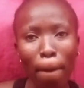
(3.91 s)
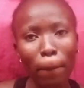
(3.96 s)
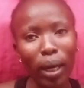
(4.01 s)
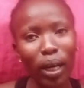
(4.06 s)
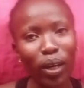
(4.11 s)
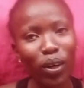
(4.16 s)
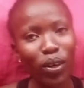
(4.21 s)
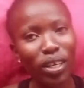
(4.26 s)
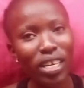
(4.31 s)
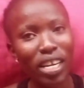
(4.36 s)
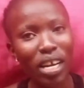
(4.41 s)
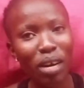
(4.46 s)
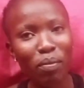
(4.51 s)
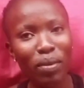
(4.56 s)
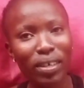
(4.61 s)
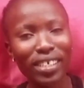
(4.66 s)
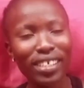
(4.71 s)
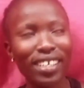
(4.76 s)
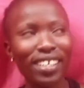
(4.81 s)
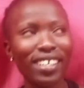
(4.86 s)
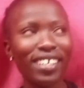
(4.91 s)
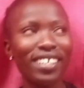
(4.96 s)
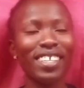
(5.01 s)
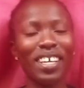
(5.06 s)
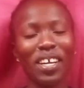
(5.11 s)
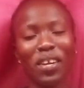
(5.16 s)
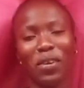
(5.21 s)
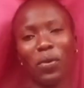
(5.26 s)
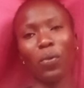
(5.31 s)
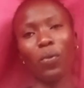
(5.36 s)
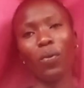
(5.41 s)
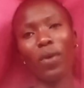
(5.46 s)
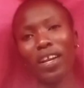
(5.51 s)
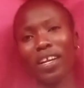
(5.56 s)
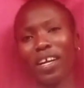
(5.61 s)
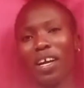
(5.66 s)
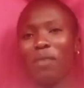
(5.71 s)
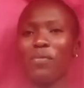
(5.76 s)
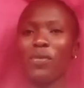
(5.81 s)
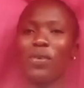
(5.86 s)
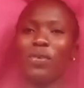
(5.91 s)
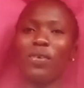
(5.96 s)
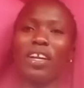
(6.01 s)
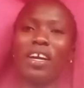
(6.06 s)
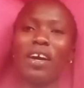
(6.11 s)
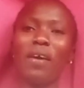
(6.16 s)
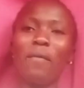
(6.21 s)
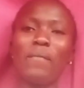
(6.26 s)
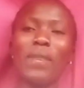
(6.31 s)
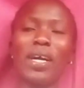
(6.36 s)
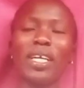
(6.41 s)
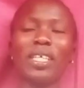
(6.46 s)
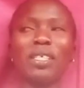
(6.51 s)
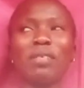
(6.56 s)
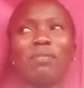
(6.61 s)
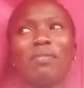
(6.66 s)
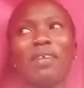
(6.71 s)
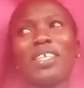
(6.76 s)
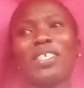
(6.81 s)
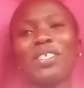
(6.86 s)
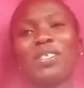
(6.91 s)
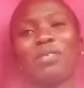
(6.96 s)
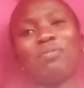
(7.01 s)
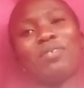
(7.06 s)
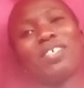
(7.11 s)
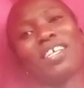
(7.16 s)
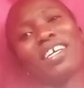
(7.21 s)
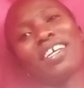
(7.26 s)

My good name is Shaniz and welcome back to my YouTube